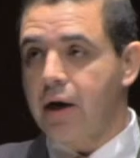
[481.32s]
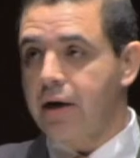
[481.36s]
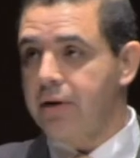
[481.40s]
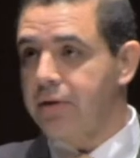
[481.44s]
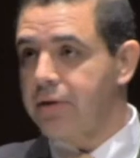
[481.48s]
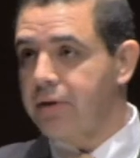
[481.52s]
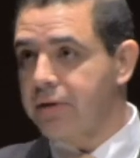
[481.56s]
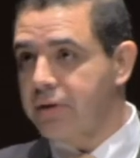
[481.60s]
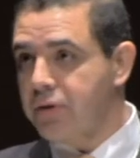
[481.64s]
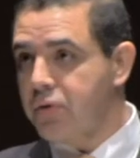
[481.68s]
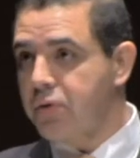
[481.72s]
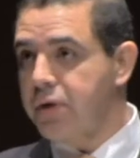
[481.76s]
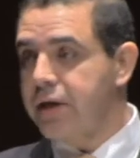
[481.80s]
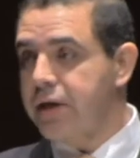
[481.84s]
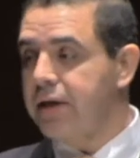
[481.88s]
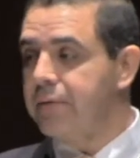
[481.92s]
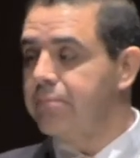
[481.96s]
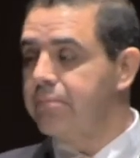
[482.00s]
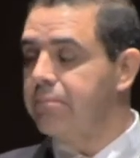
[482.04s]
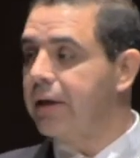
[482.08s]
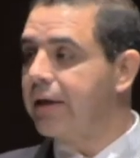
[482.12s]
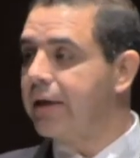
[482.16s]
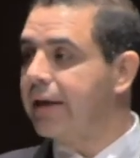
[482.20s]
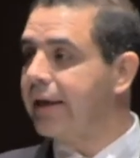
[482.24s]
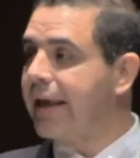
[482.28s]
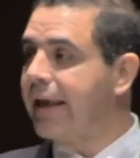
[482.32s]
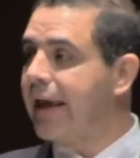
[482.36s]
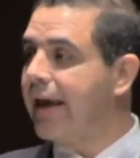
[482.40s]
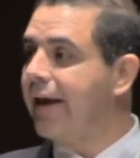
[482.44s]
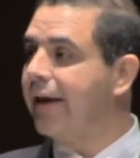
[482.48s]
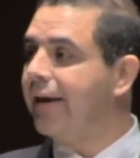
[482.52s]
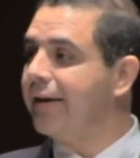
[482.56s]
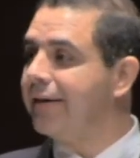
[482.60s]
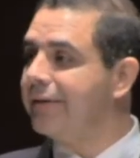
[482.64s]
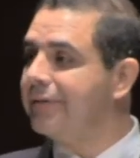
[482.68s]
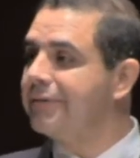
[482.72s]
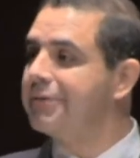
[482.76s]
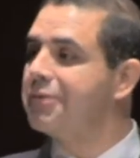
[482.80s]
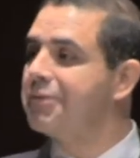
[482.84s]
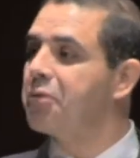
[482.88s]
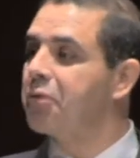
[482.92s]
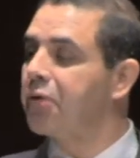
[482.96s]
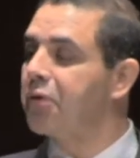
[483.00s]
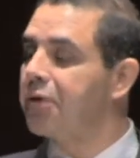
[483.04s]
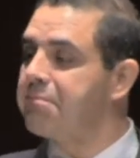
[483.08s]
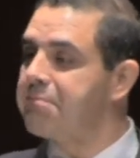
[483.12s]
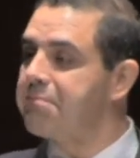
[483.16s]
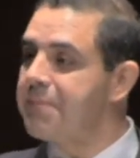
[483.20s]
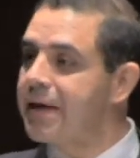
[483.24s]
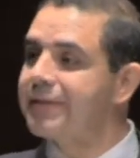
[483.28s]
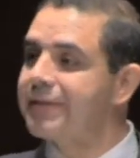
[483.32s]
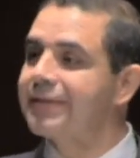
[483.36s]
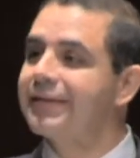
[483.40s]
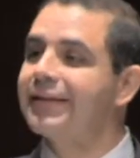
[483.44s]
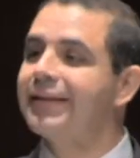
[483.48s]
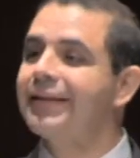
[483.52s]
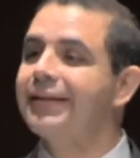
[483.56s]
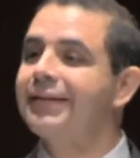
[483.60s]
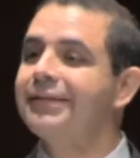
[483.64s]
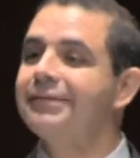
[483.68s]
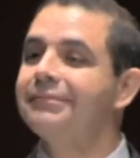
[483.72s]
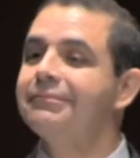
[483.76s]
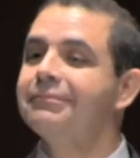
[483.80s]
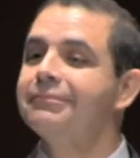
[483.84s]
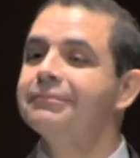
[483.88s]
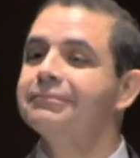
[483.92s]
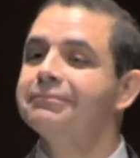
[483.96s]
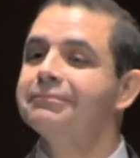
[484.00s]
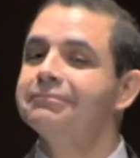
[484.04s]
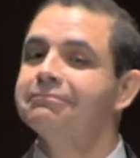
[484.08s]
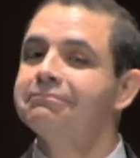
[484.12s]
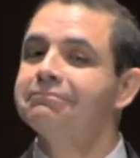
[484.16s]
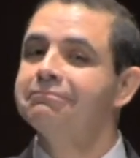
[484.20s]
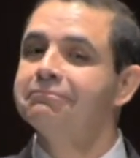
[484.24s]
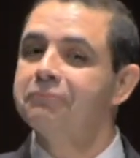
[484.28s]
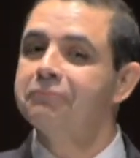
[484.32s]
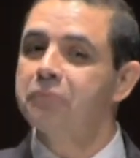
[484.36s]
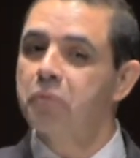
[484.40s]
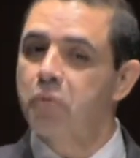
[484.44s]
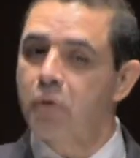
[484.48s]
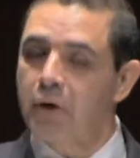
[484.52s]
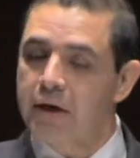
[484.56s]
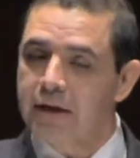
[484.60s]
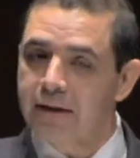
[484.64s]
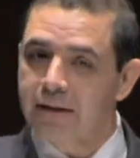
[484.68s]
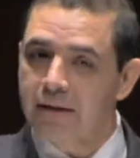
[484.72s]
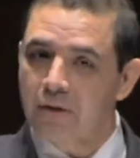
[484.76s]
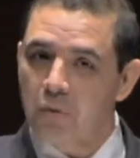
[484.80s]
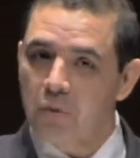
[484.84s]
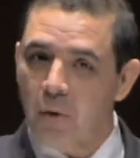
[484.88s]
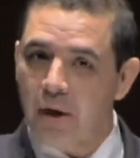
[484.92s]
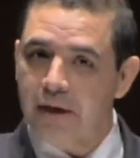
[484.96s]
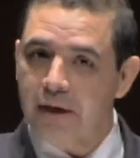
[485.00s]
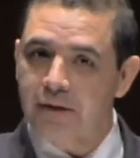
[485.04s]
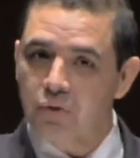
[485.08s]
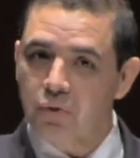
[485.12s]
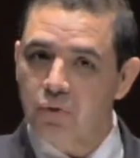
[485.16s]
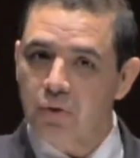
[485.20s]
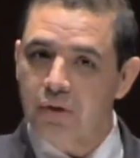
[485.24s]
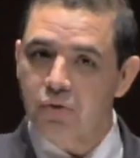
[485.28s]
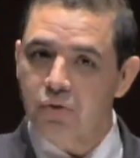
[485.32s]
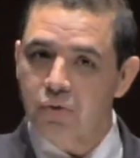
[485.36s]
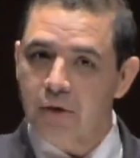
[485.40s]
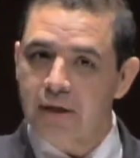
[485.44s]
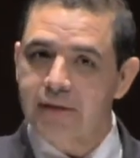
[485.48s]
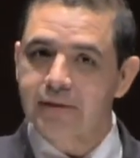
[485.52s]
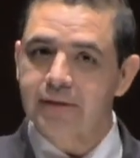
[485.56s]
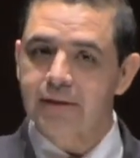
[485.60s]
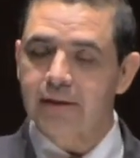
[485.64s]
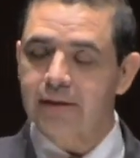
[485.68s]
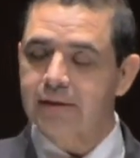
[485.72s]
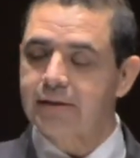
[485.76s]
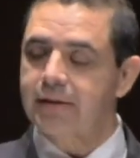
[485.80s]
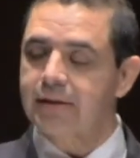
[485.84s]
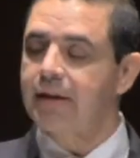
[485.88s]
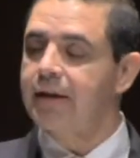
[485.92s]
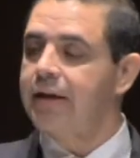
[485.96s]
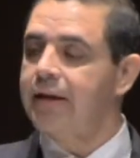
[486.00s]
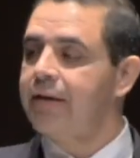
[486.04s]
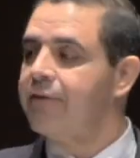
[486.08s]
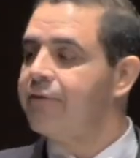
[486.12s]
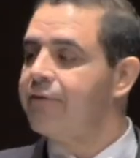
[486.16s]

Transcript: out of the 3, but again, we're missing really the way to address this.